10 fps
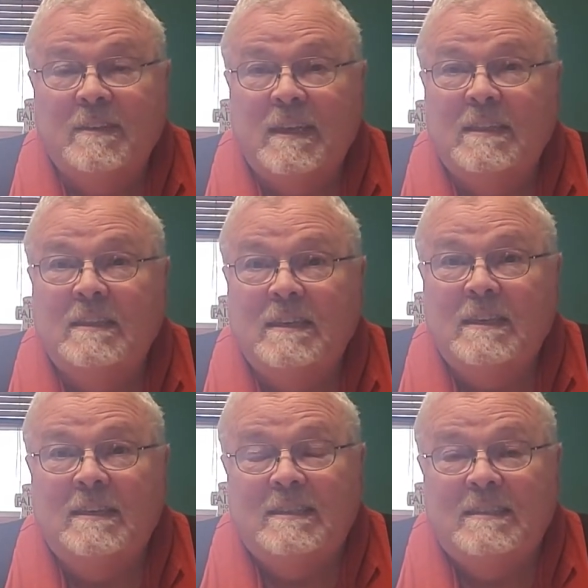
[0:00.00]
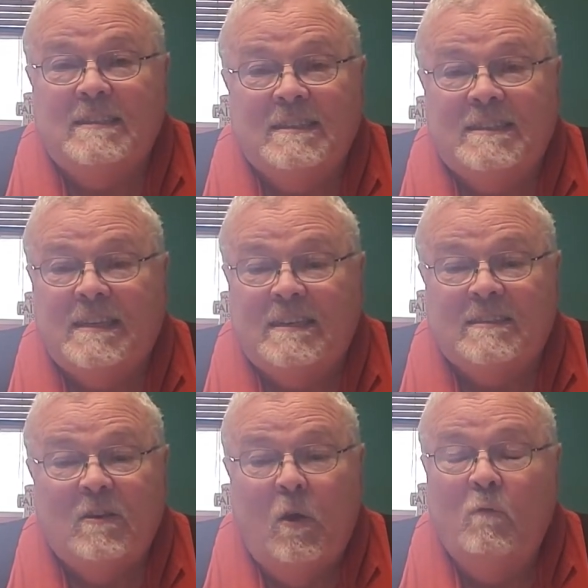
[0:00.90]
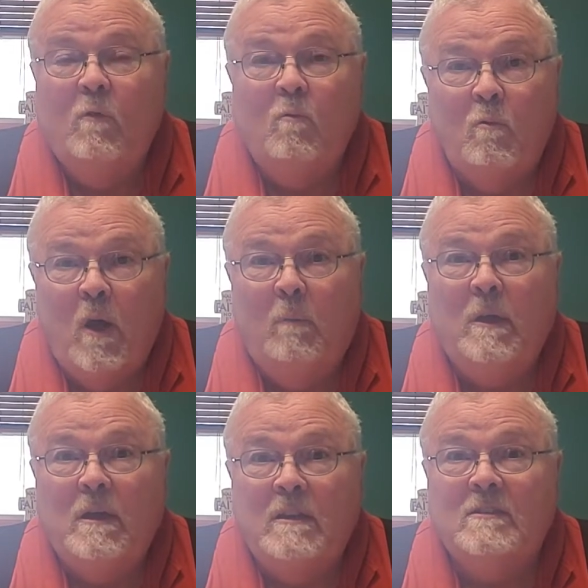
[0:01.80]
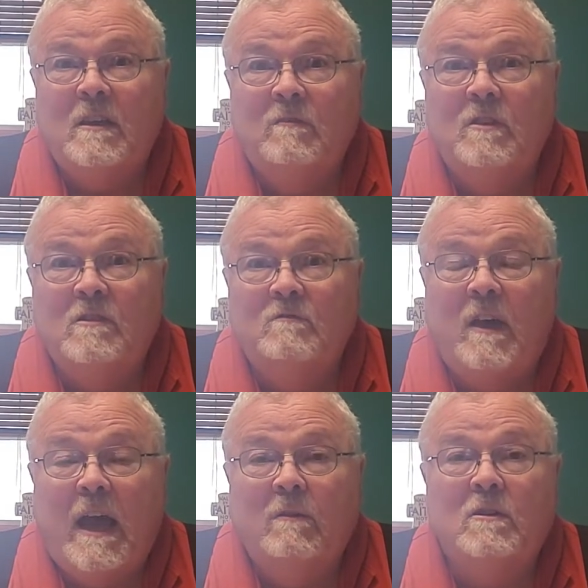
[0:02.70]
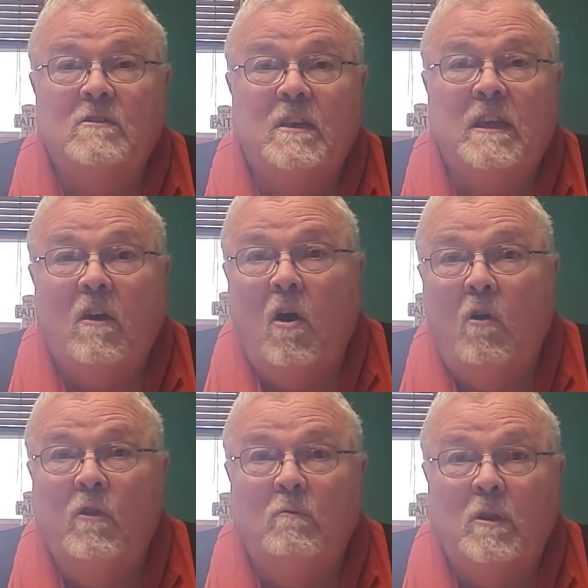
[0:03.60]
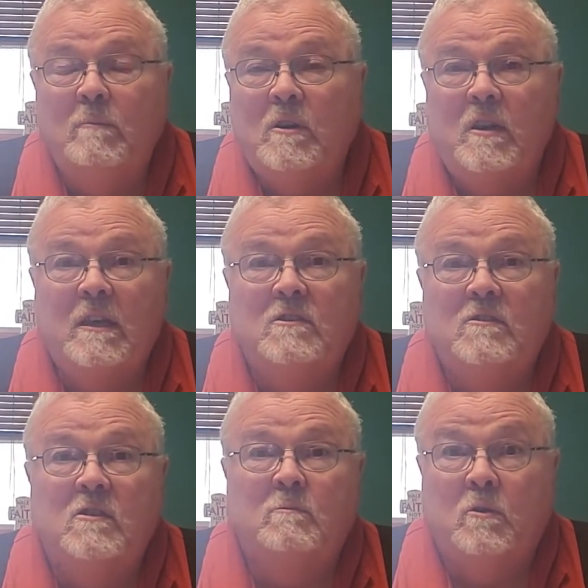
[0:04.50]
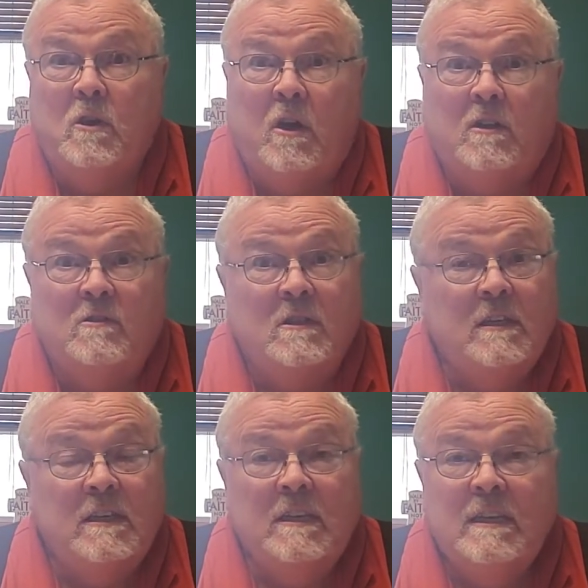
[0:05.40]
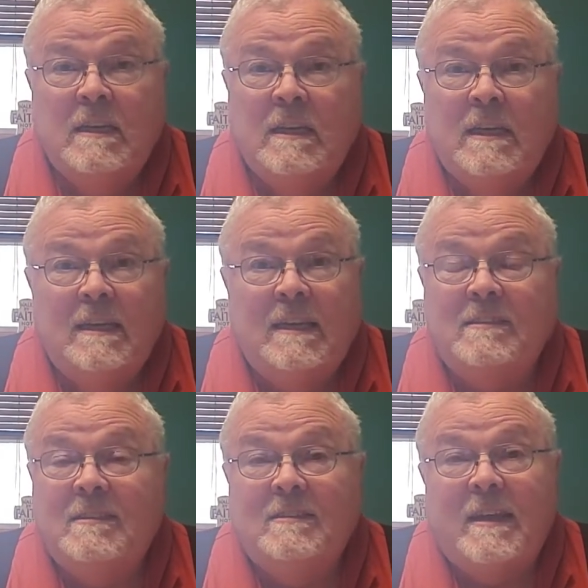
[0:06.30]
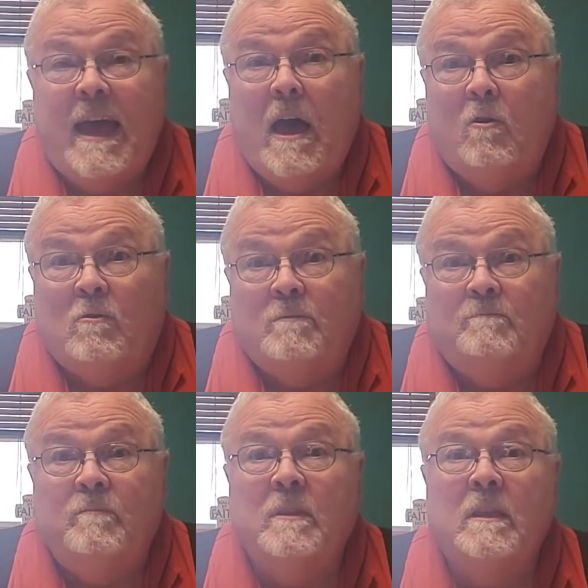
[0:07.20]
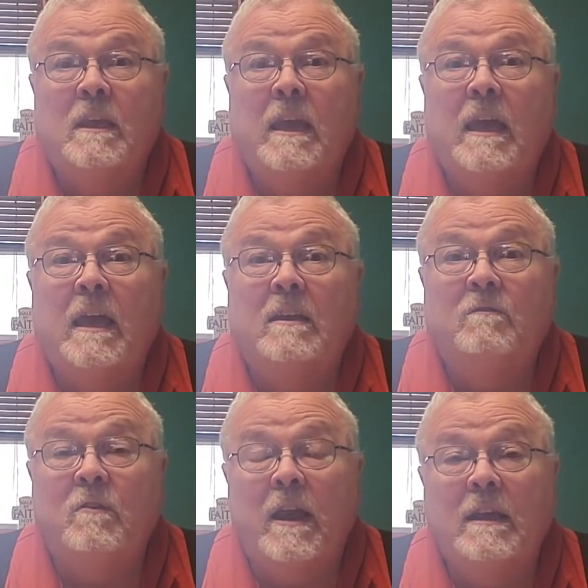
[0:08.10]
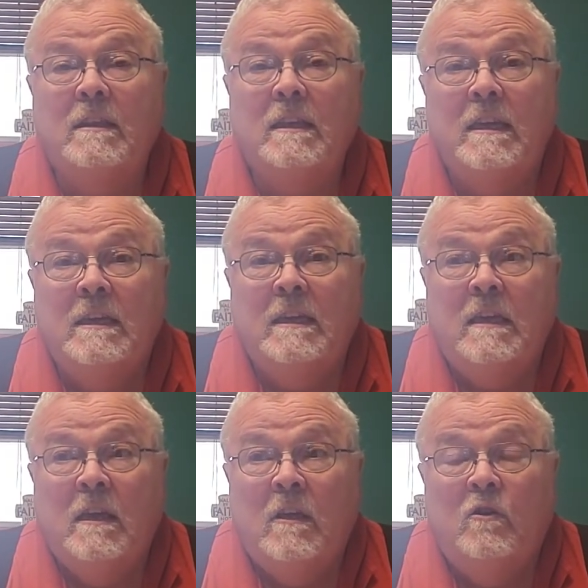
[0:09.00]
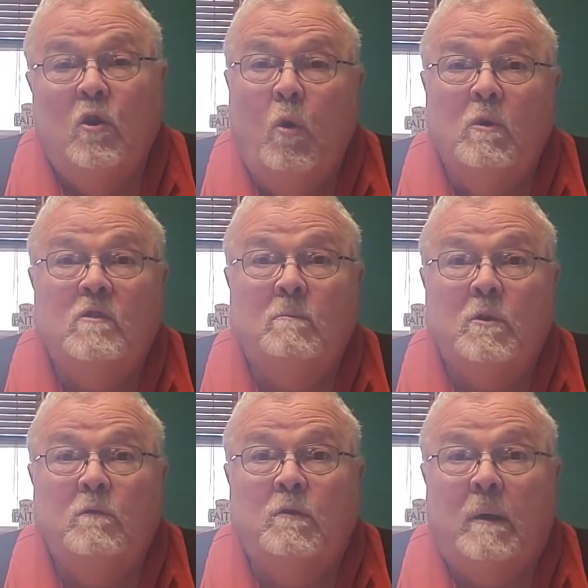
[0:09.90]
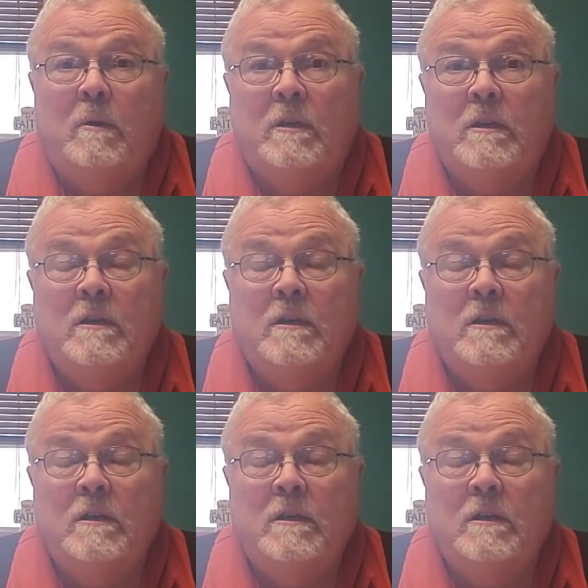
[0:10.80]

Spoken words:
the just overwhelmingness of this virus and all the limitations it's putting on us gets us down. And frankly, no one's immune from it.